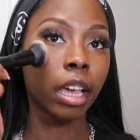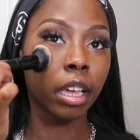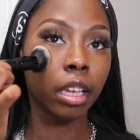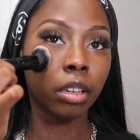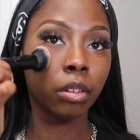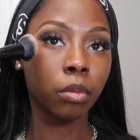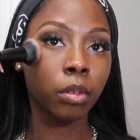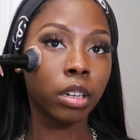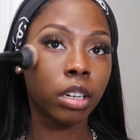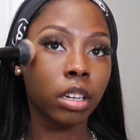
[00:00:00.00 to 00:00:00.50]
And
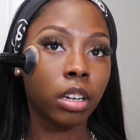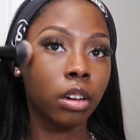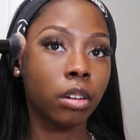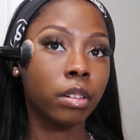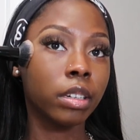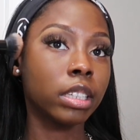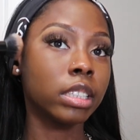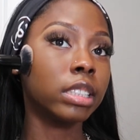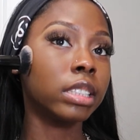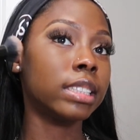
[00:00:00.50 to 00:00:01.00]
you wanna go
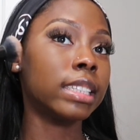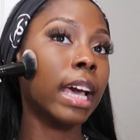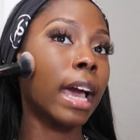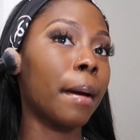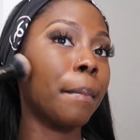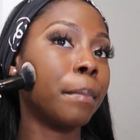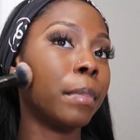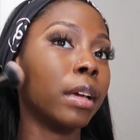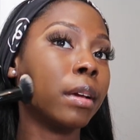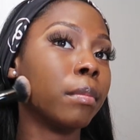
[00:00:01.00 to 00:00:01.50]
in
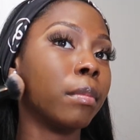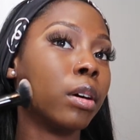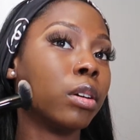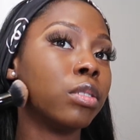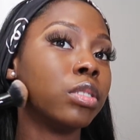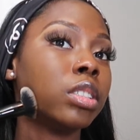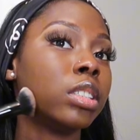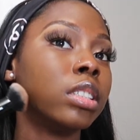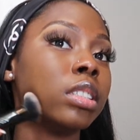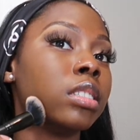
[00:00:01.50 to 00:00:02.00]
tapping
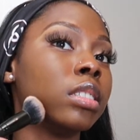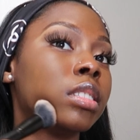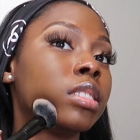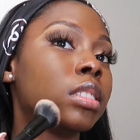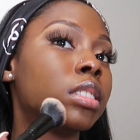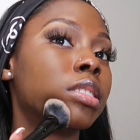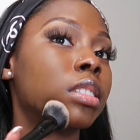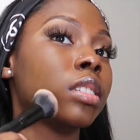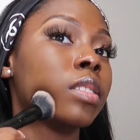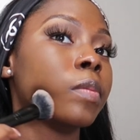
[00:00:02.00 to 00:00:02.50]

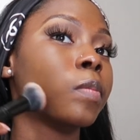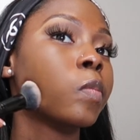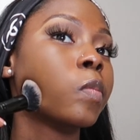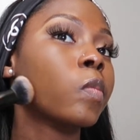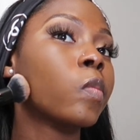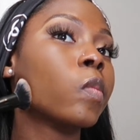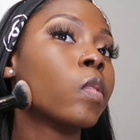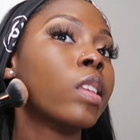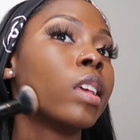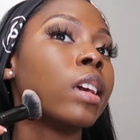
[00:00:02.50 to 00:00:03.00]
motions.
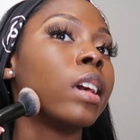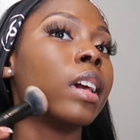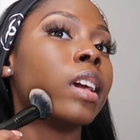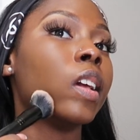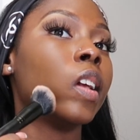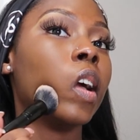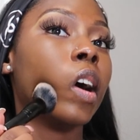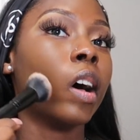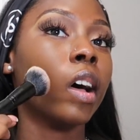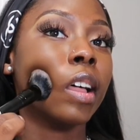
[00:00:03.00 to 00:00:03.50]

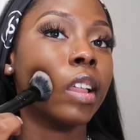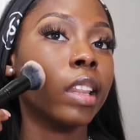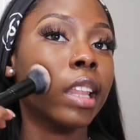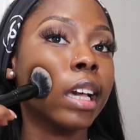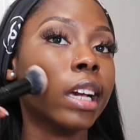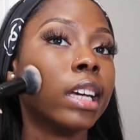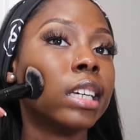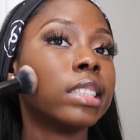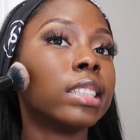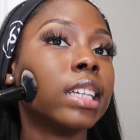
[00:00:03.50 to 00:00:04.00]
And y'all,
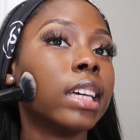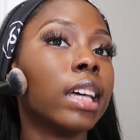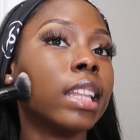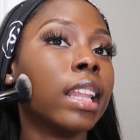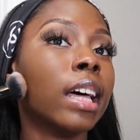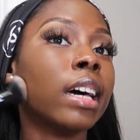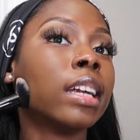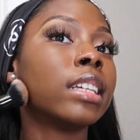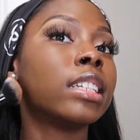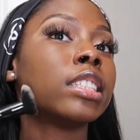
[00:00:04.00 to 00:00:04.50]
like I said, a
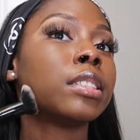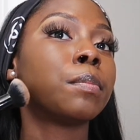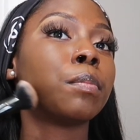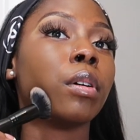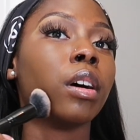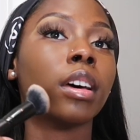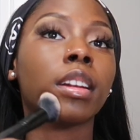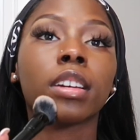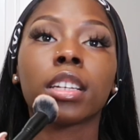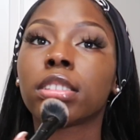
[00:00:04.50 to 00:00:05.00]
lot of these
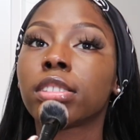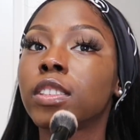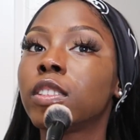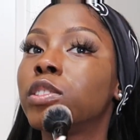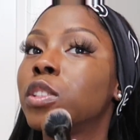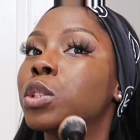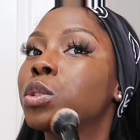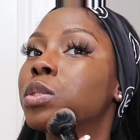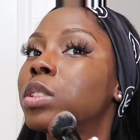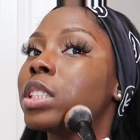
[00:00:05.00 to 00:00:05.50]
products
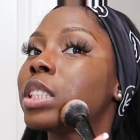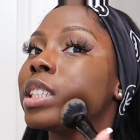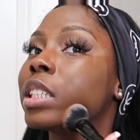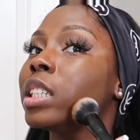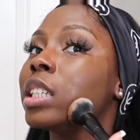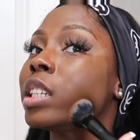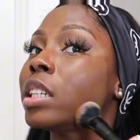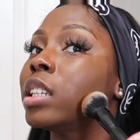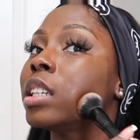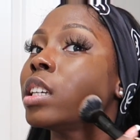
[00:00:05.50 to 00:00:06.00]
do
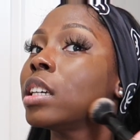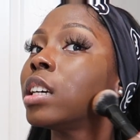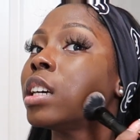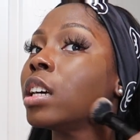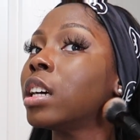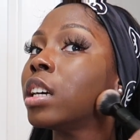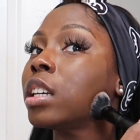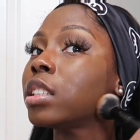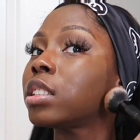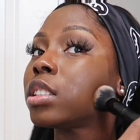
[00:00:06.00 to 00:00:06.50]
tend
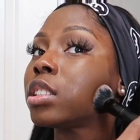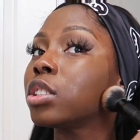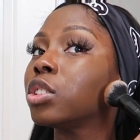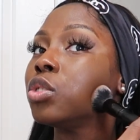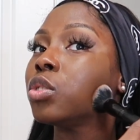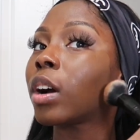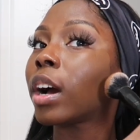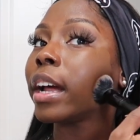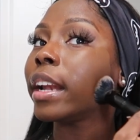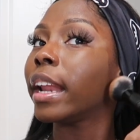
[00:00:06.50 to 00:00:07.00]
to
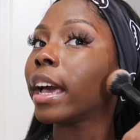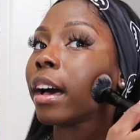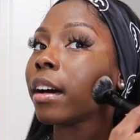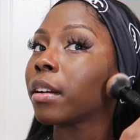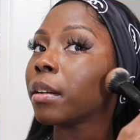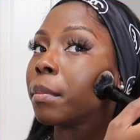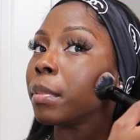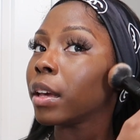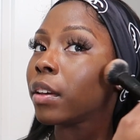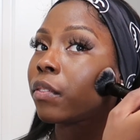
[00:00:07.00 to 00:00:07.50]
dry
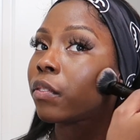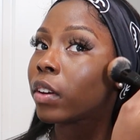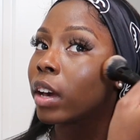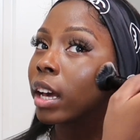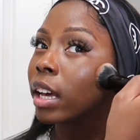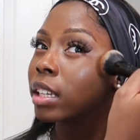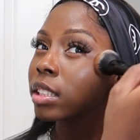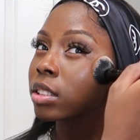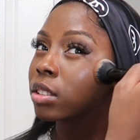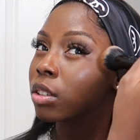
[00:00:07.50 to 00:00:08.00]
down a bit
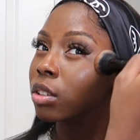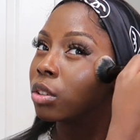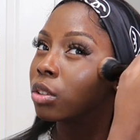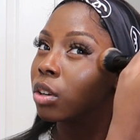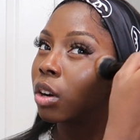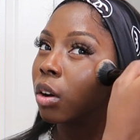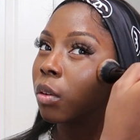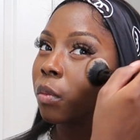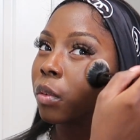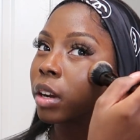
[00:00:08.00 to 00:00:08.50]
fast, so you
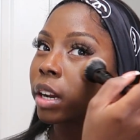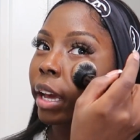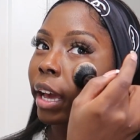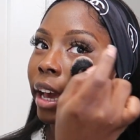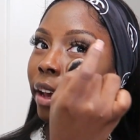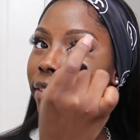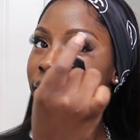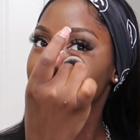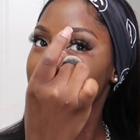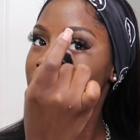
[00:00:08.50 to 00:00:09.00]
don't wanna
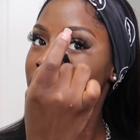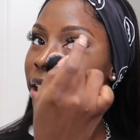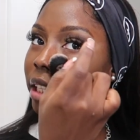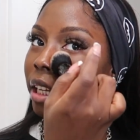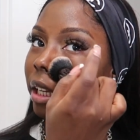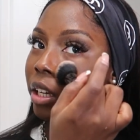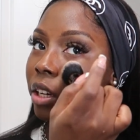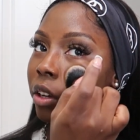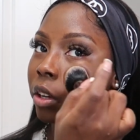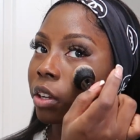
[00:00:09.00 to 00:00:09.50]
have it
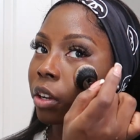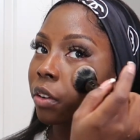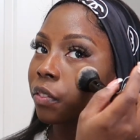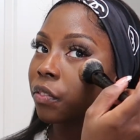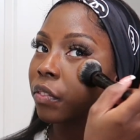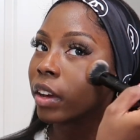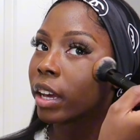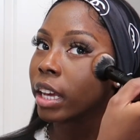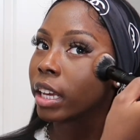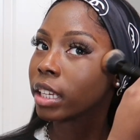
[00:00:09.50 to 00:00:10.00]
sitting on your
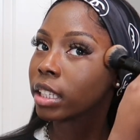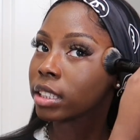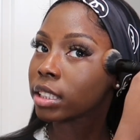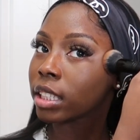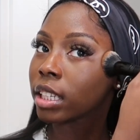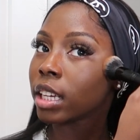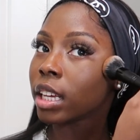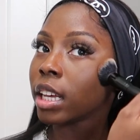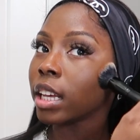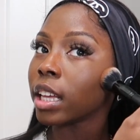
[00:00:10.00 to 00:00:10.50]
face
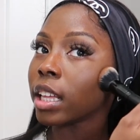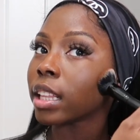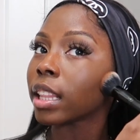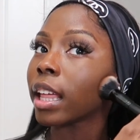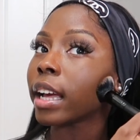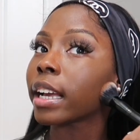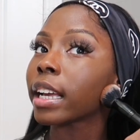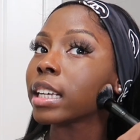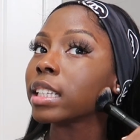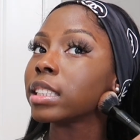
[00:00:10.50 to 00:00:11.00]

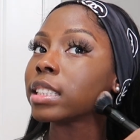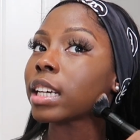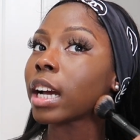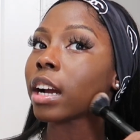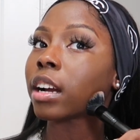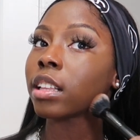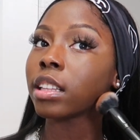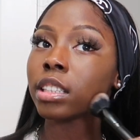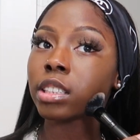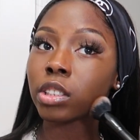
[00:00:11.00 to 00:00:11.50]
like
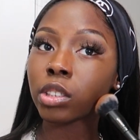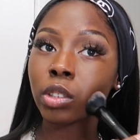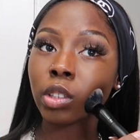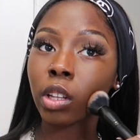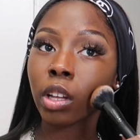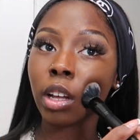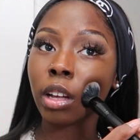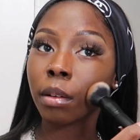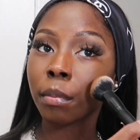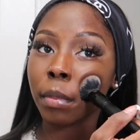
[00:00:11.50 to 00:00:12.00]
entirely too
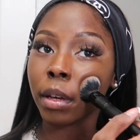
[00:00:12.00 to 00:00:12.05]
long.